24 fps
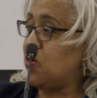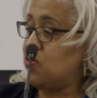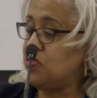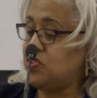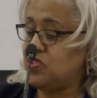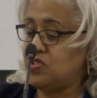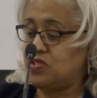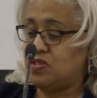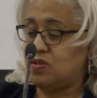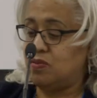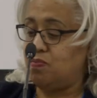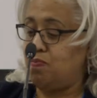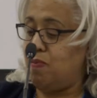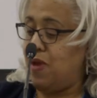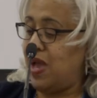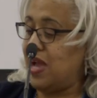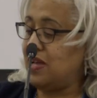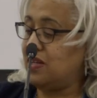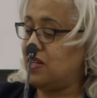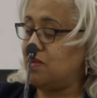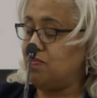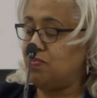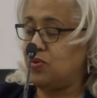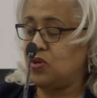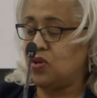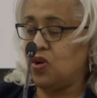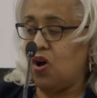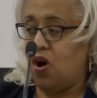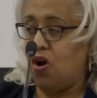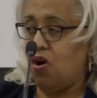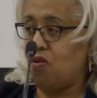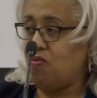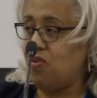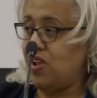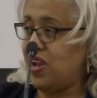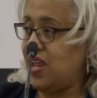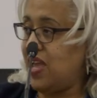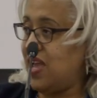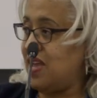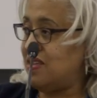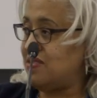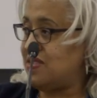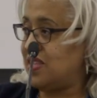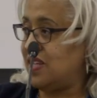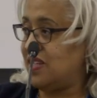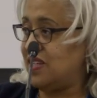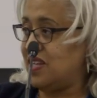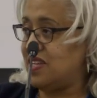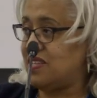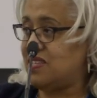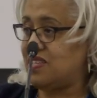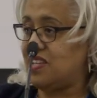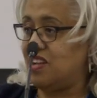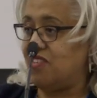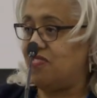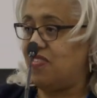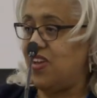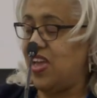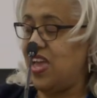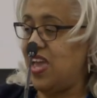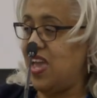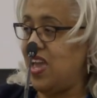purchased. Macklin Book already has a list of